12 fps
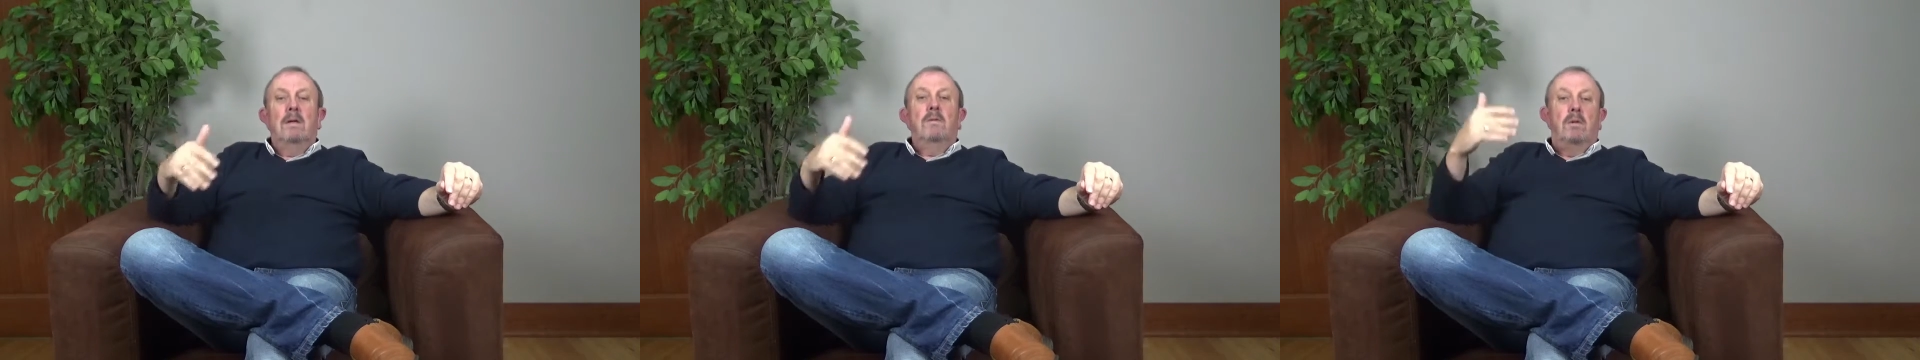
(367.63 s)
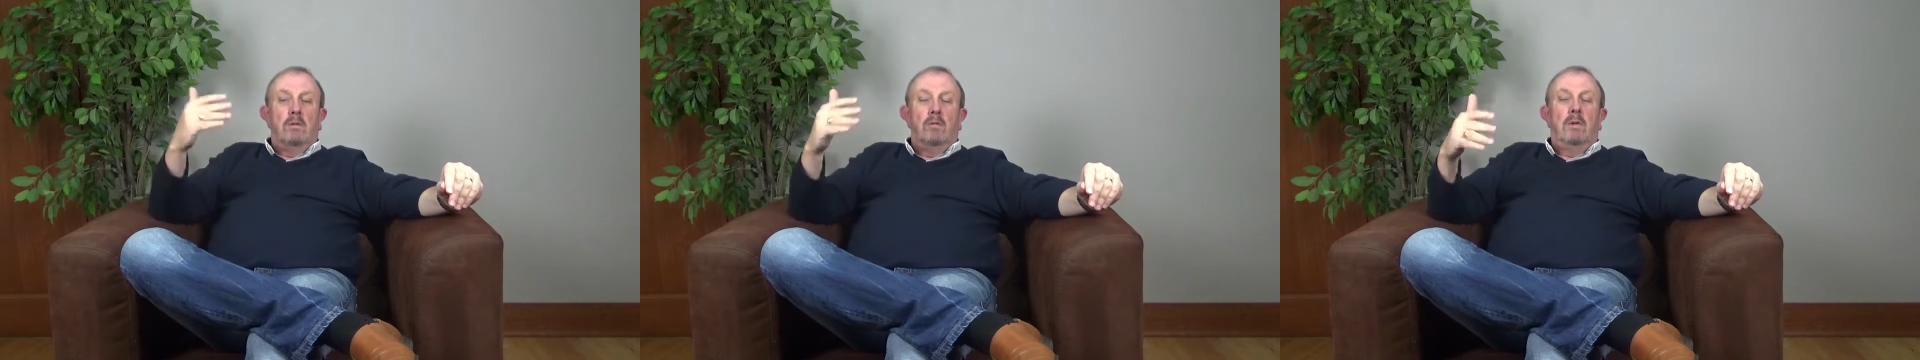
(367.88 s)

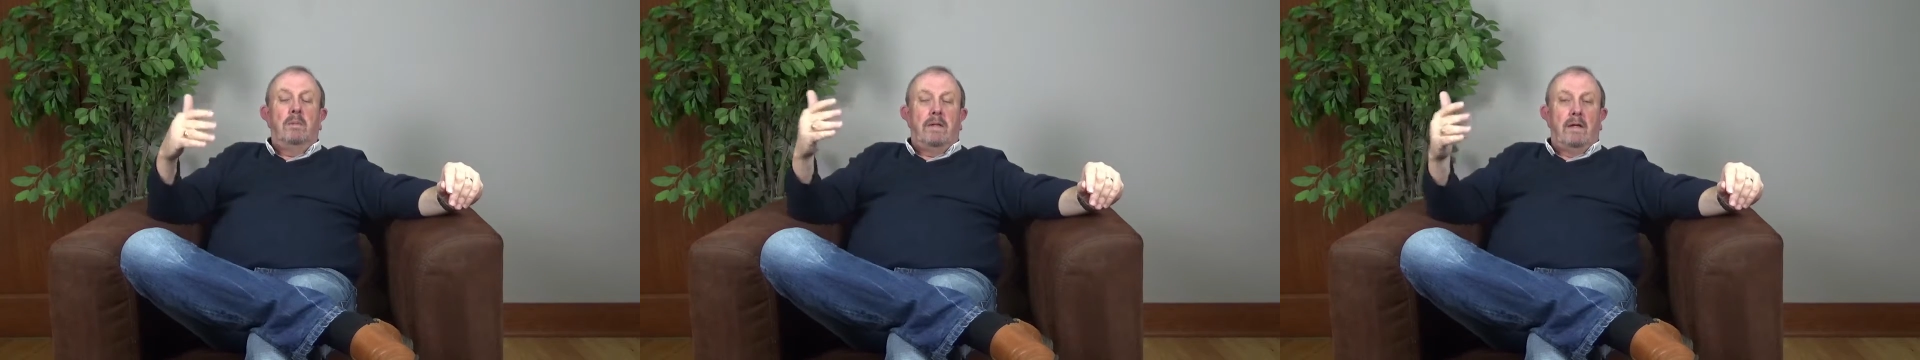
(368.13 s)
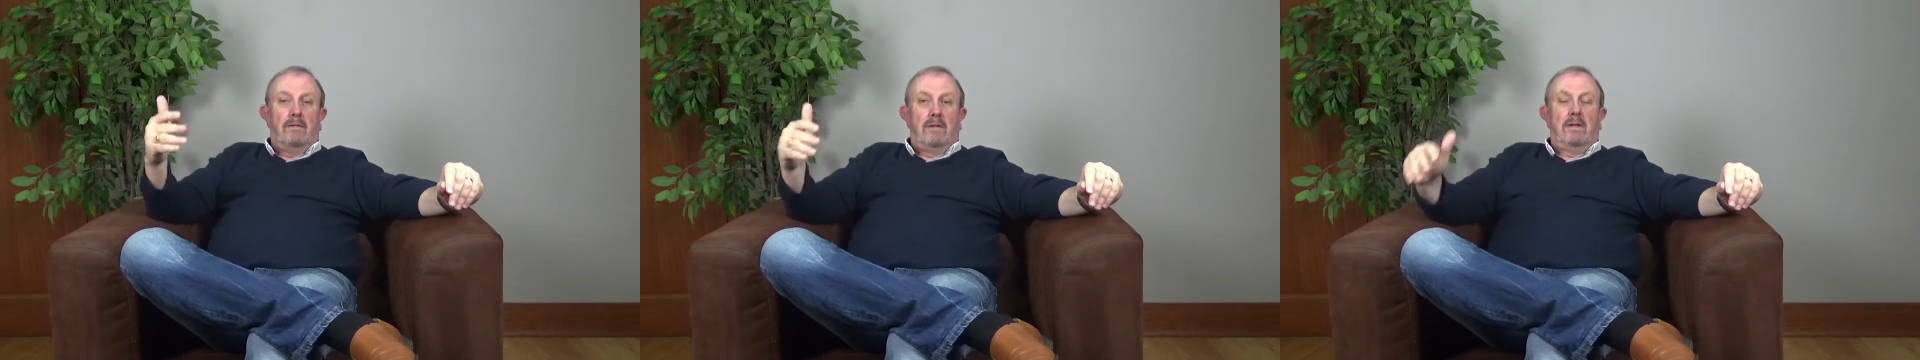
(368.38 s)
will be
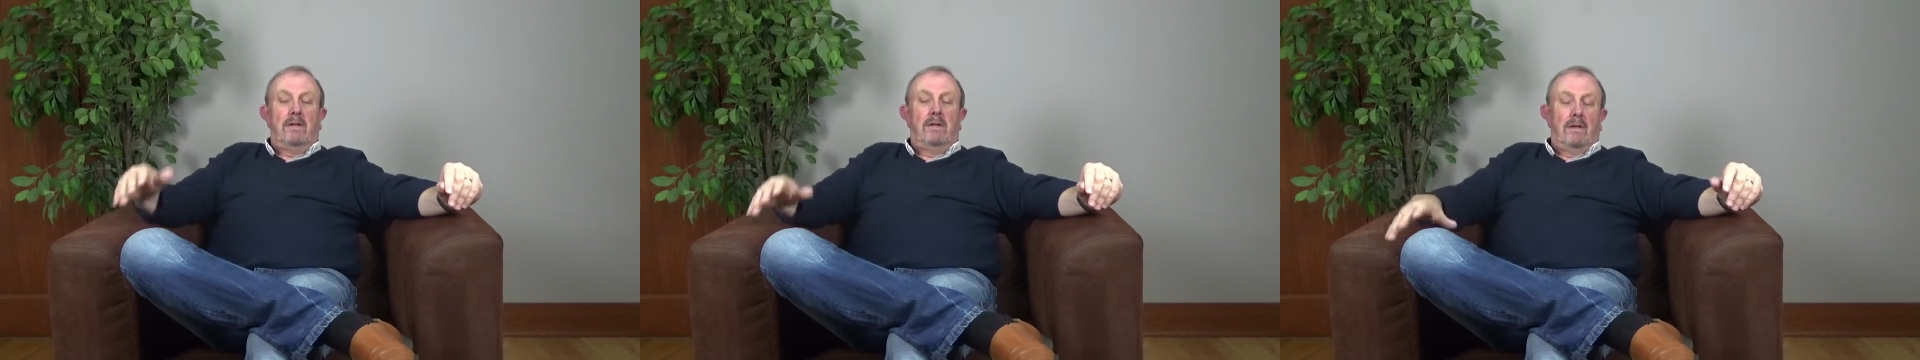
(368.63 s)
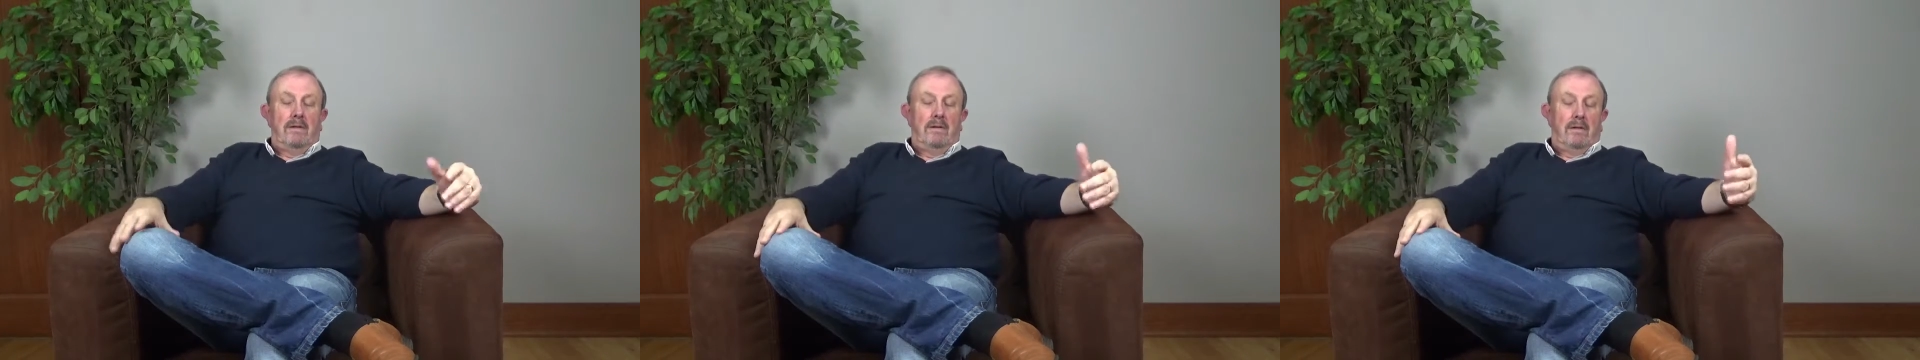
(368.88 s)
covered
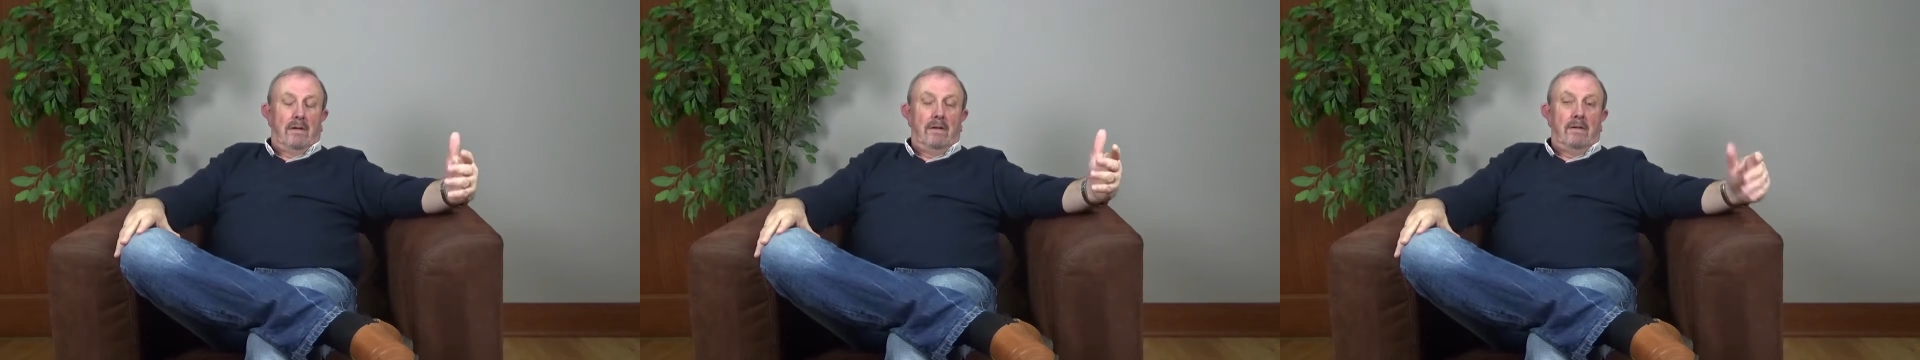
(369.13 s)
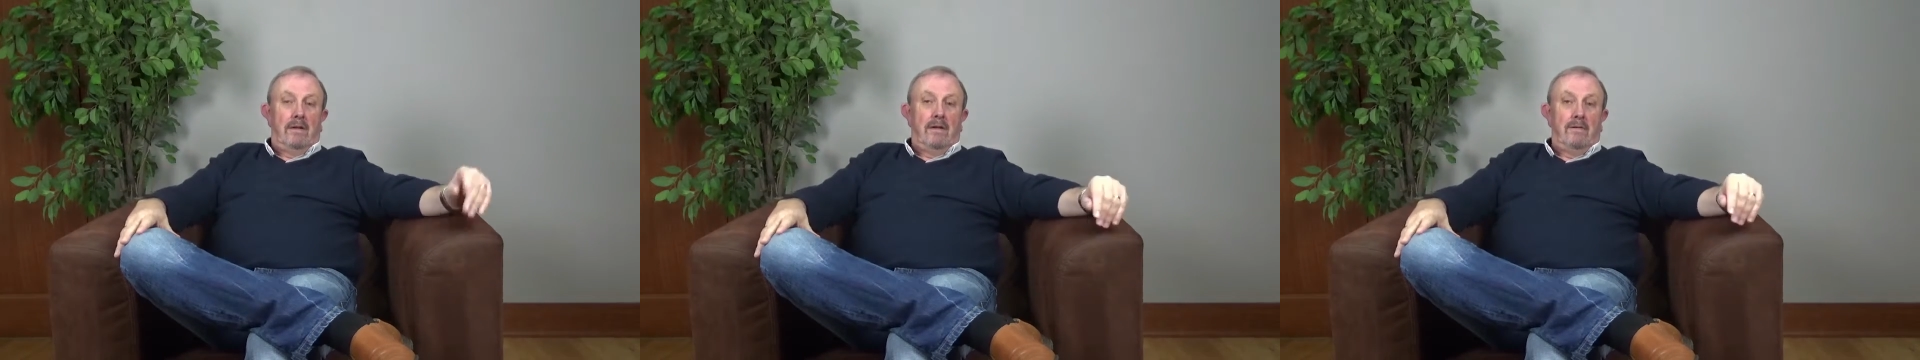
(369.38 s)
on
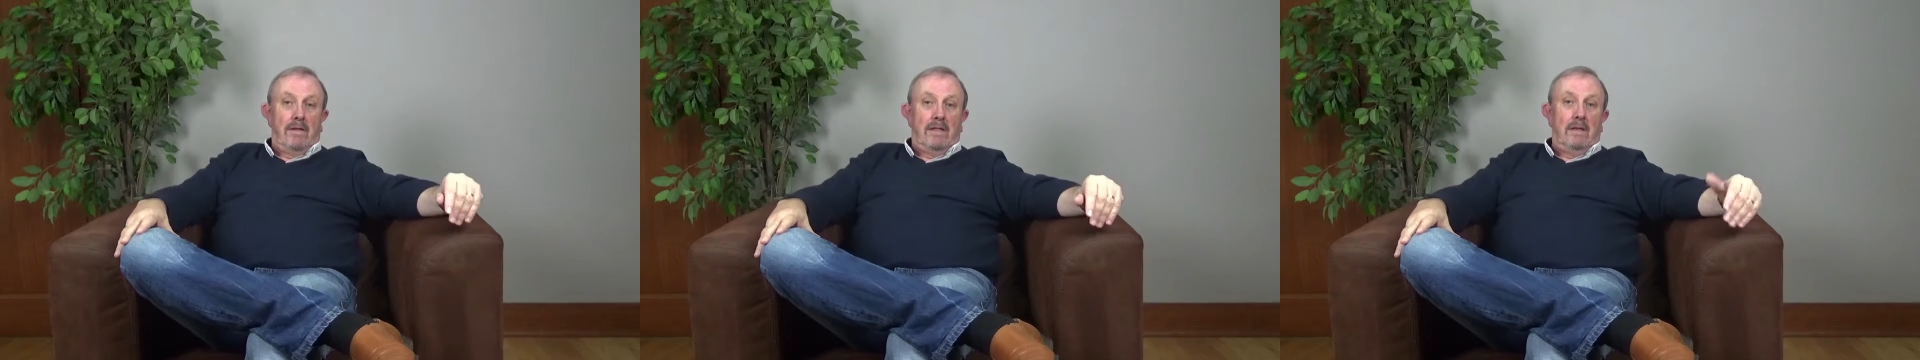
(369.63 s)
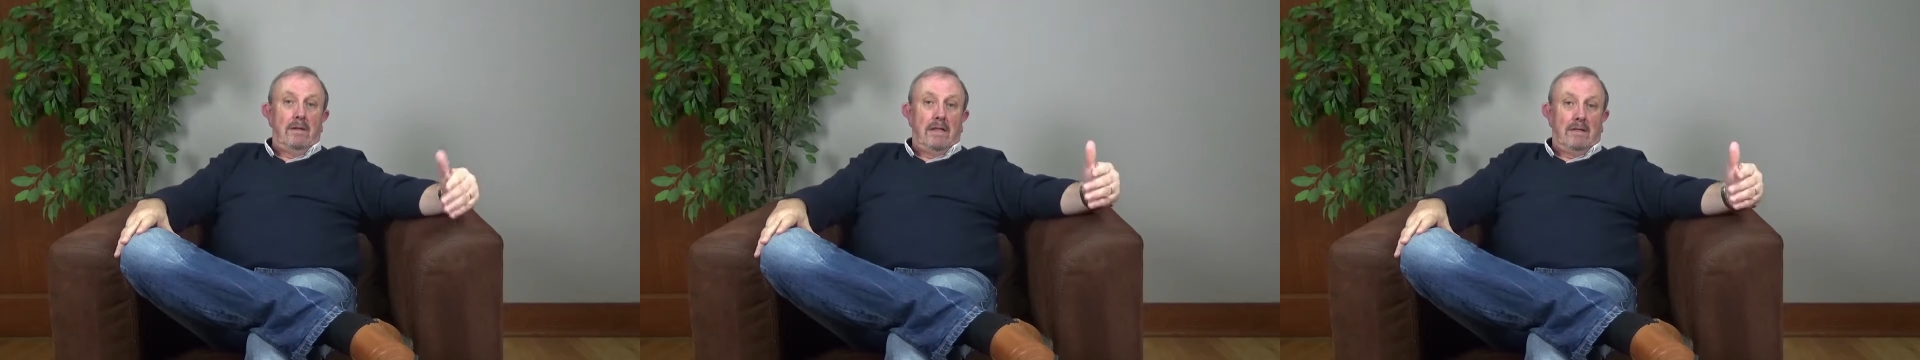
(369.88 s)
another
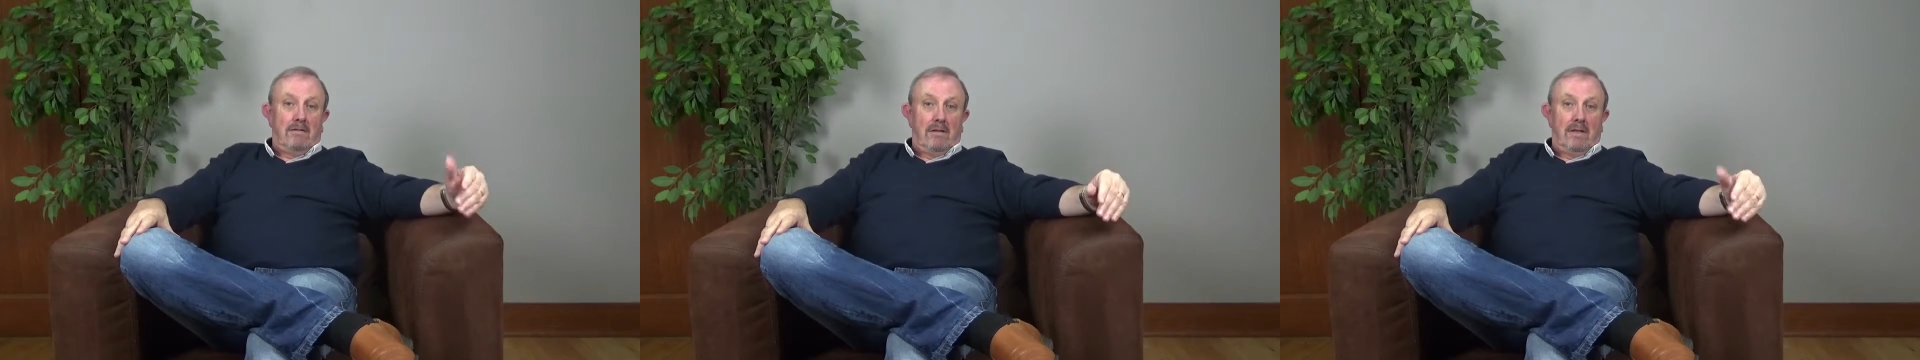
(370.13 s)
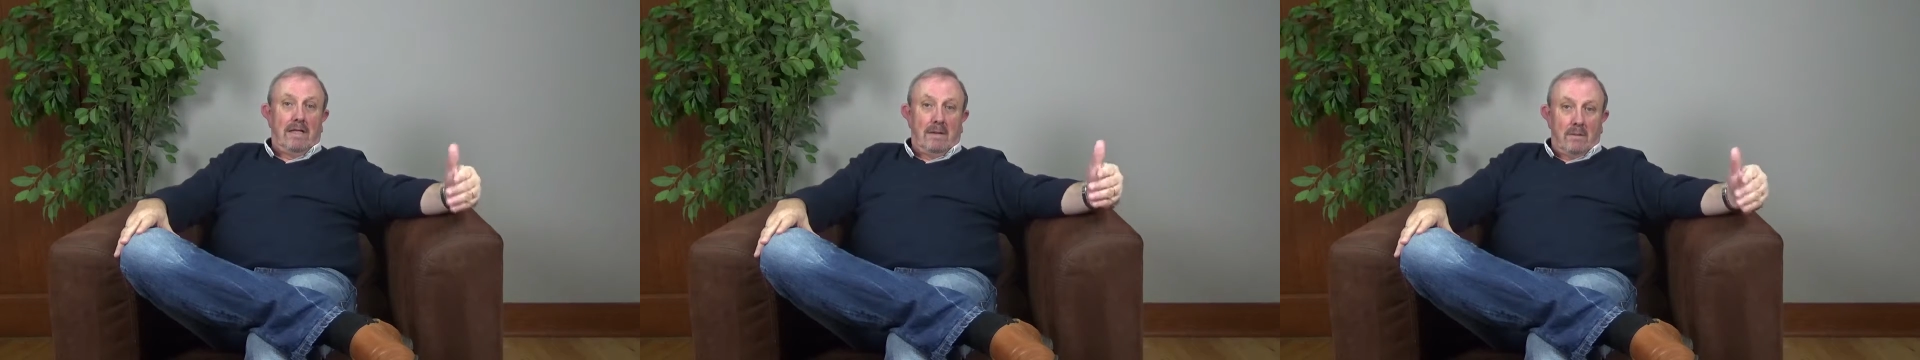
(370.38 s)
video later
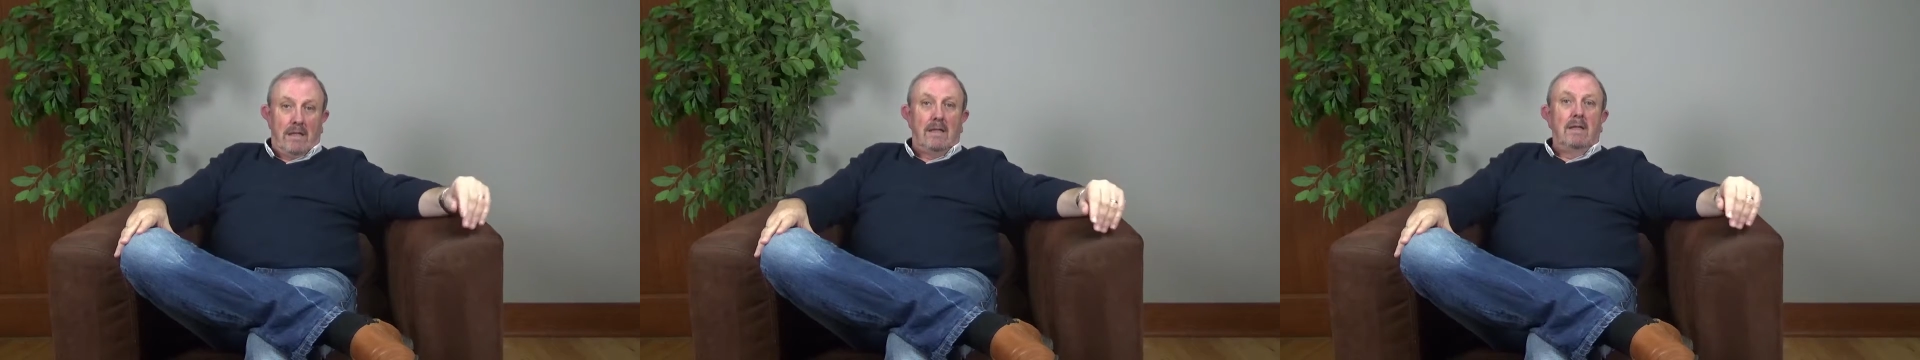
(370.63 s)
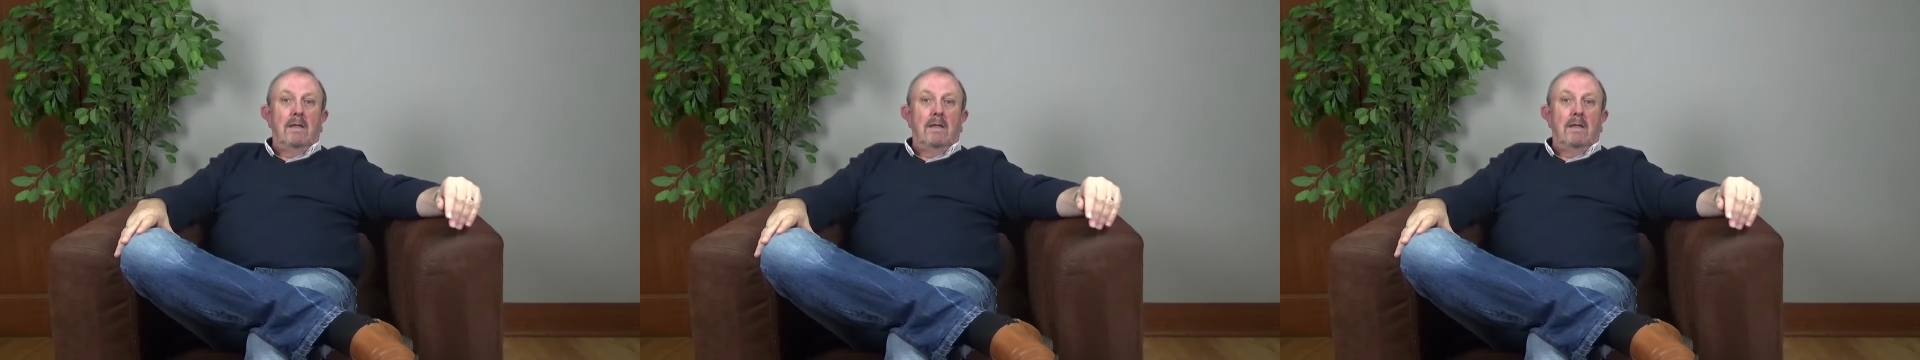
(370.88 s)
on anyway.